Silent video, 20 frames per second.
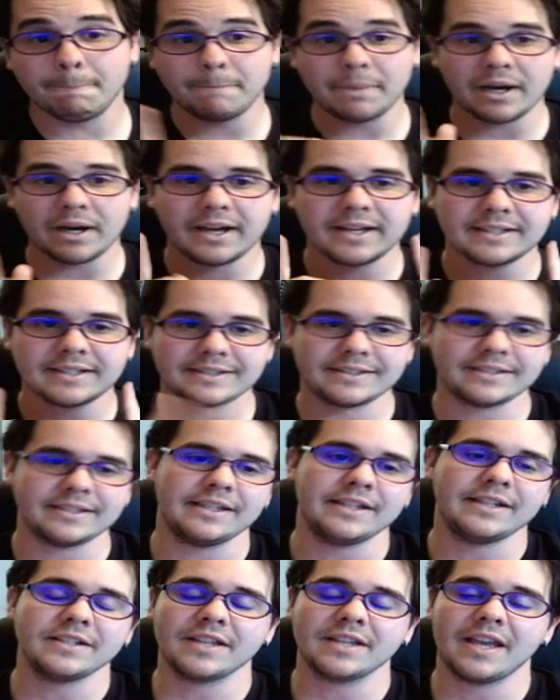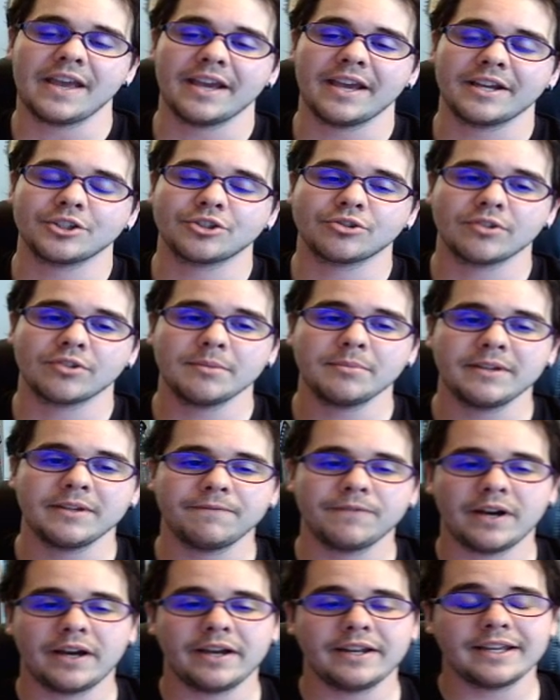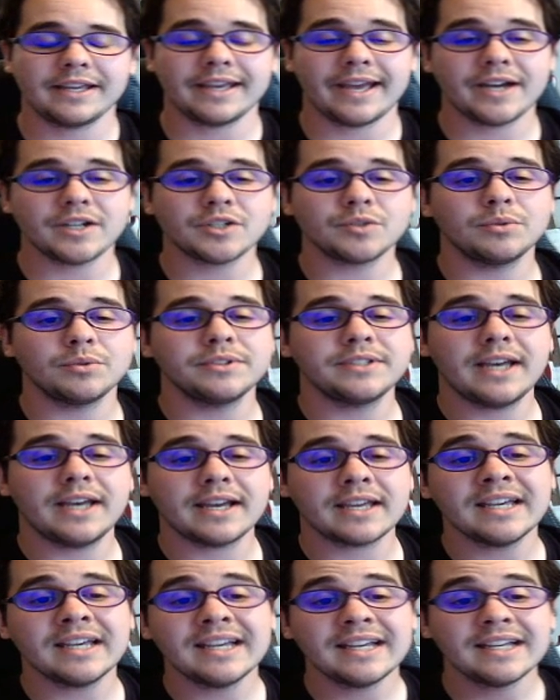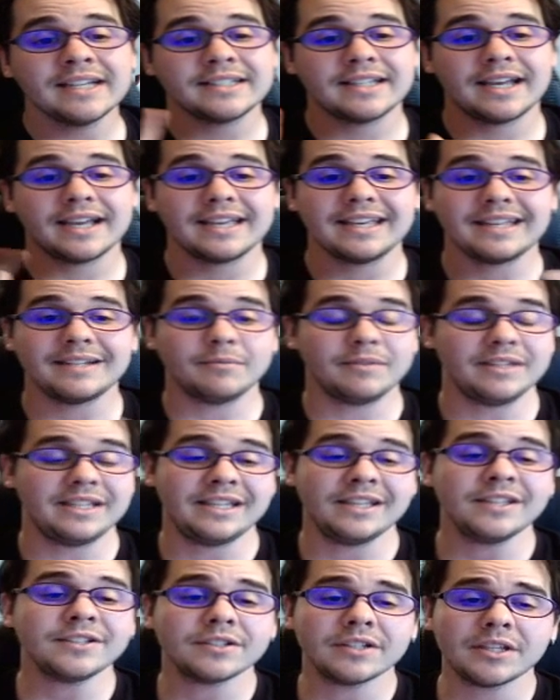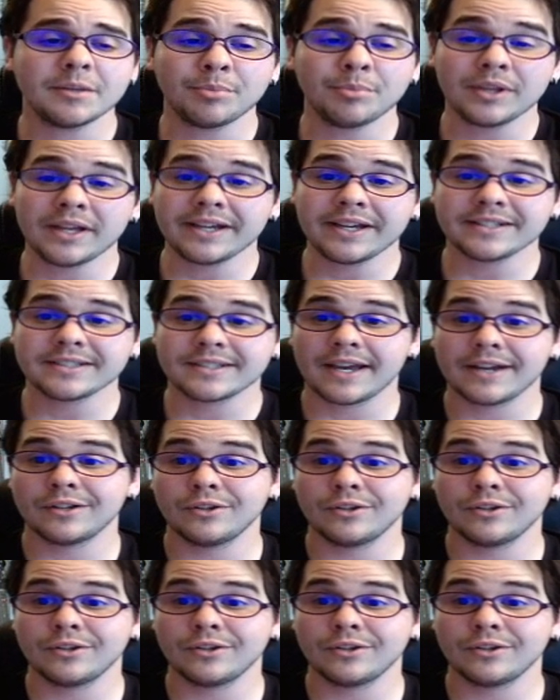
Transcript: but it is a extremely fun casual deck that can easily play inside of